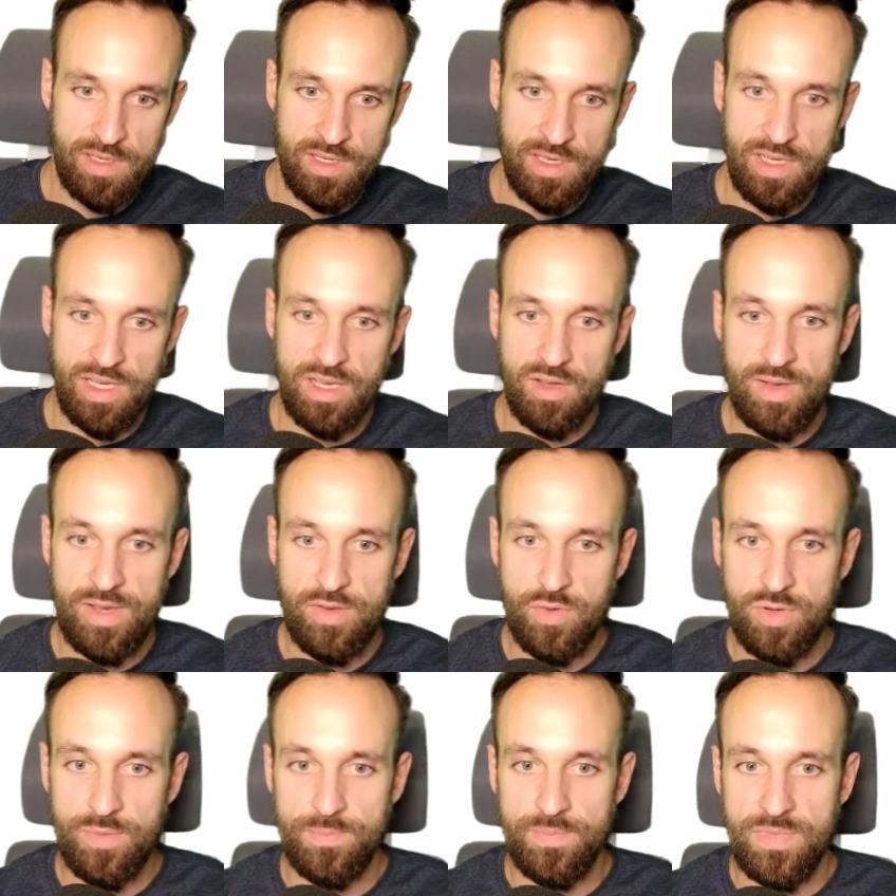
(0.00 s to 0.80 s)

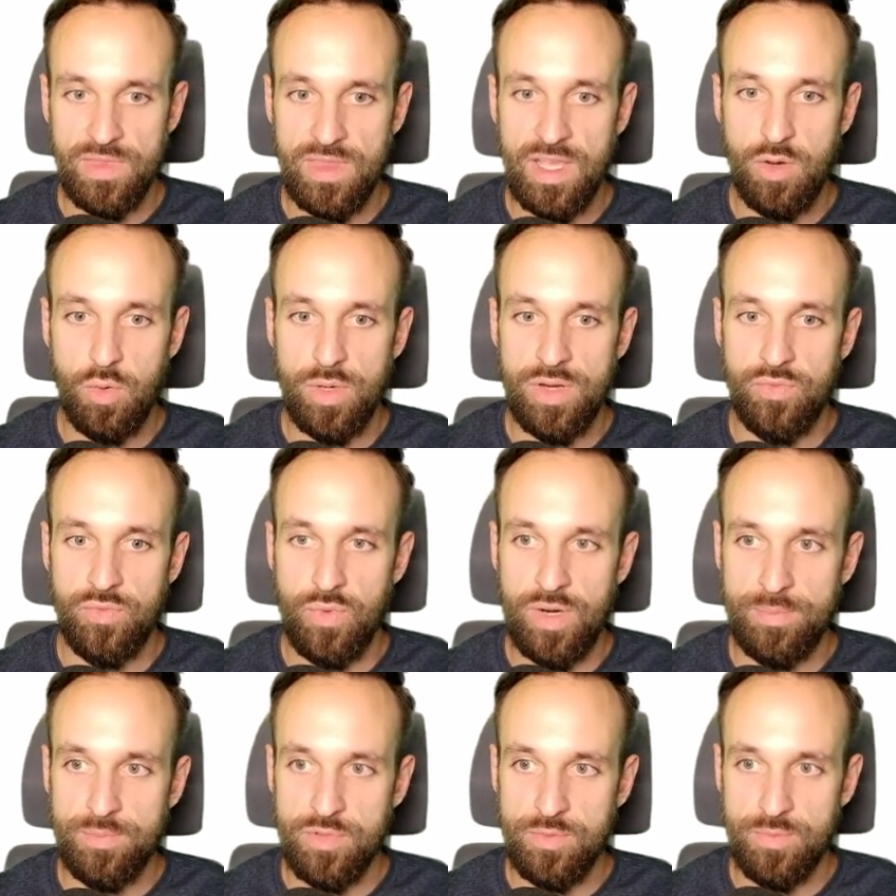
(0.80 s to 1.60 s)
However, now we've
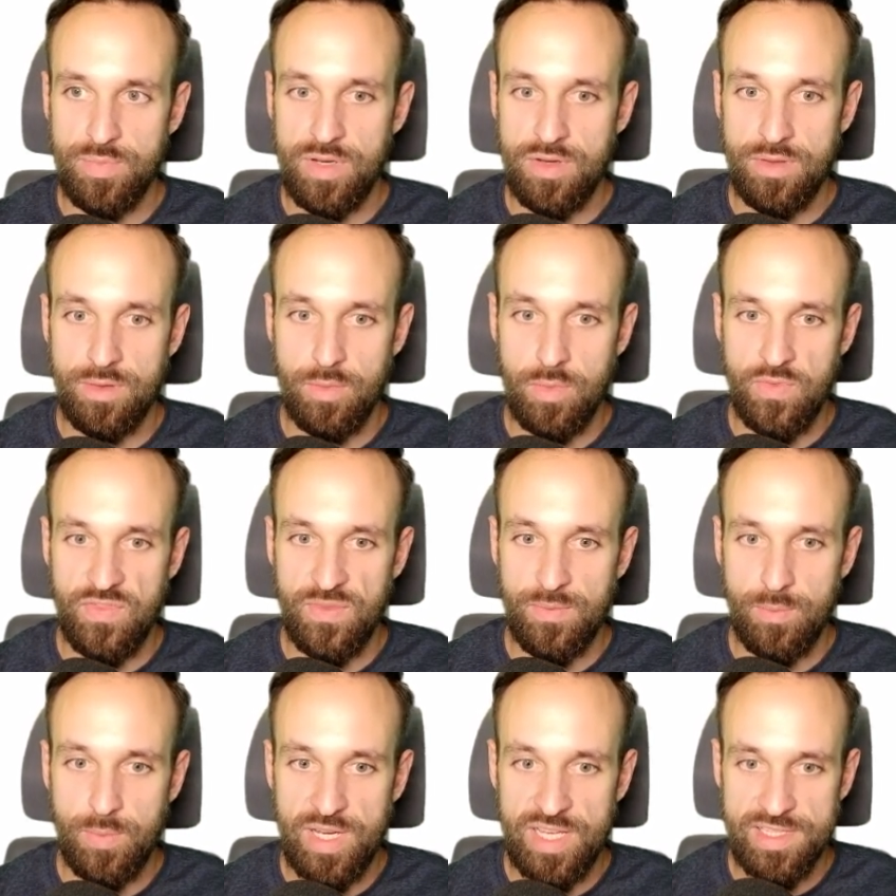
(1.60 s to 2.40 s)
wrapped both
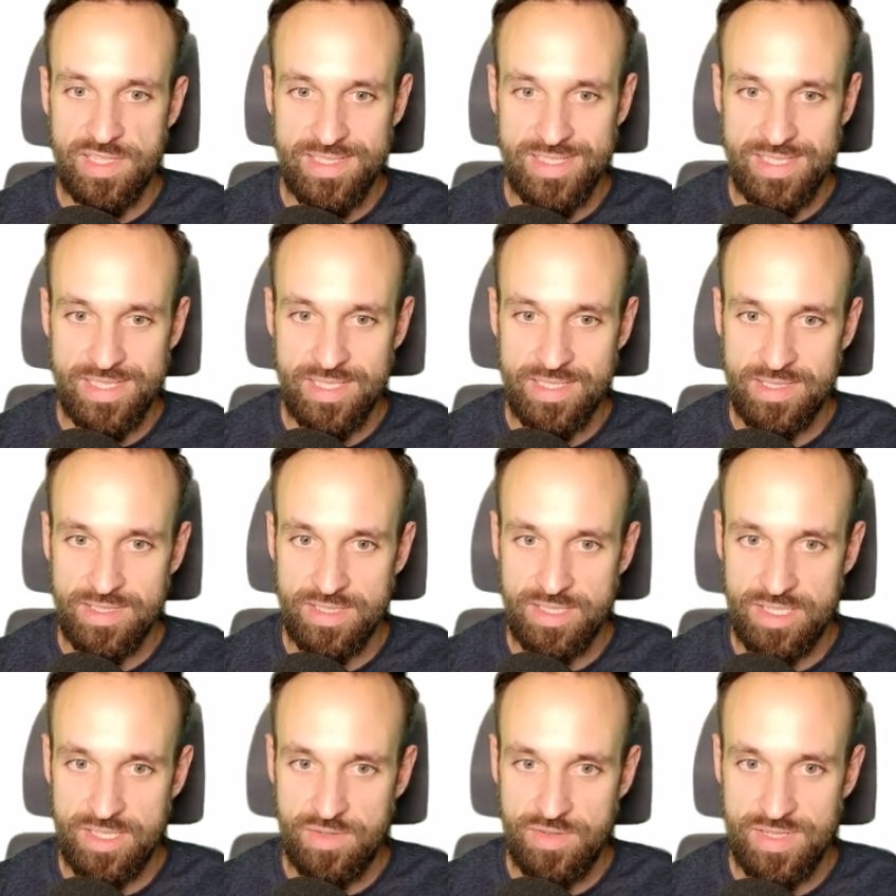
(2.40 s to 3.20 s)
buttons
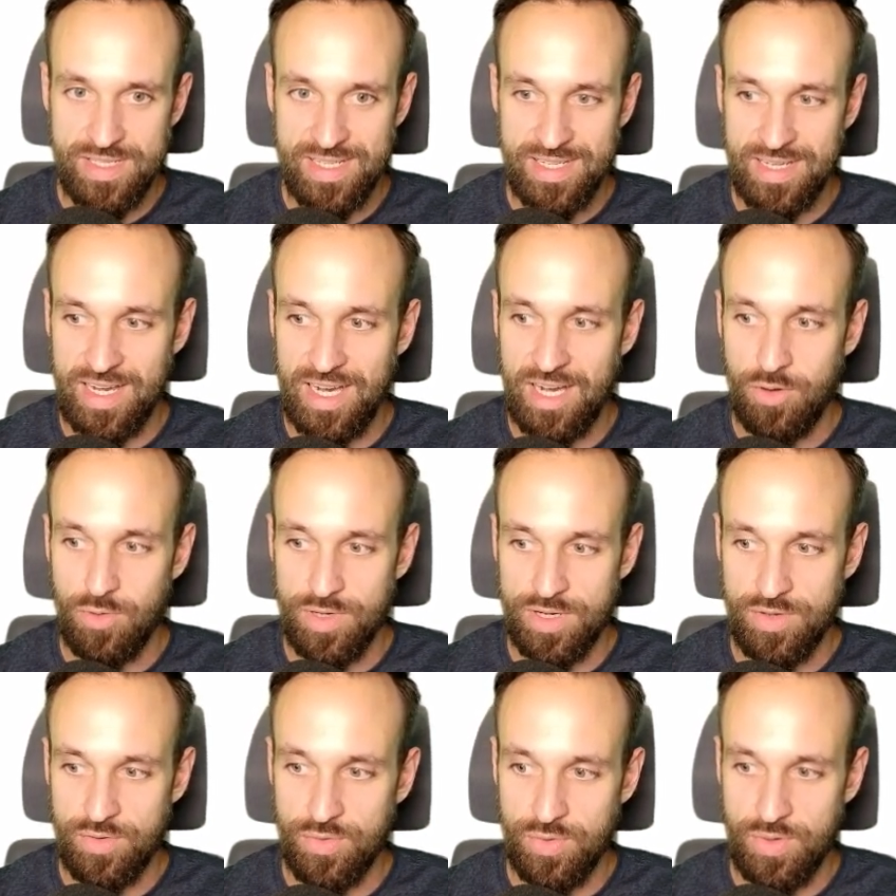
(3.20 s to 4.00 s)
using
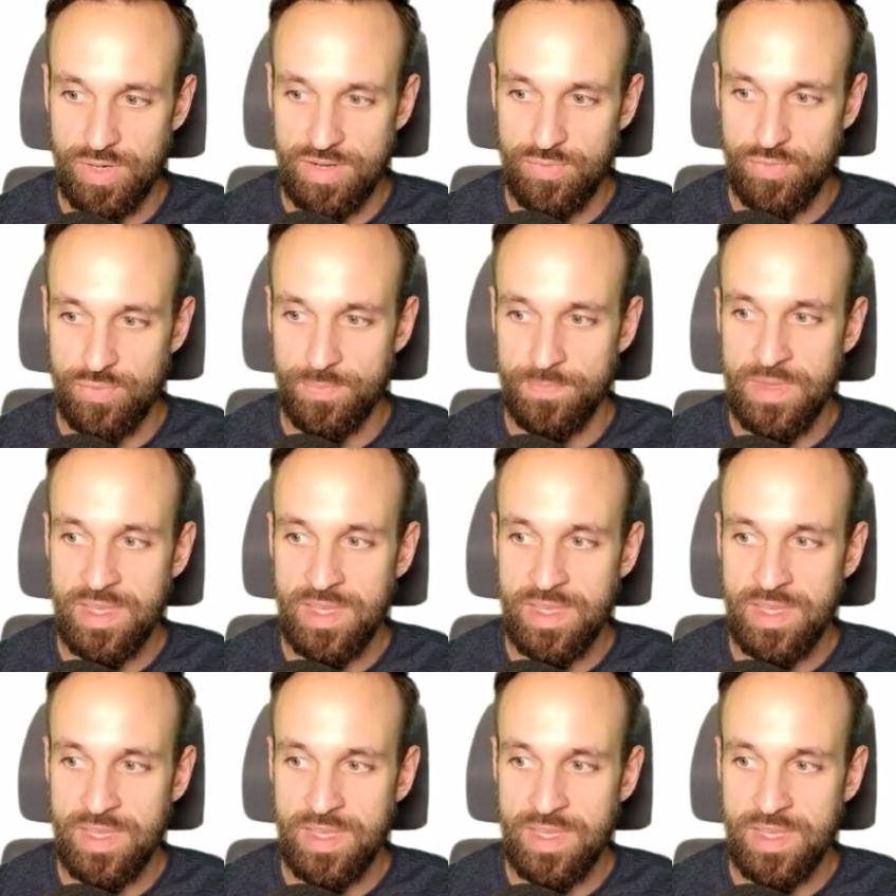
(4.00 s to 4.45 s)
our ref.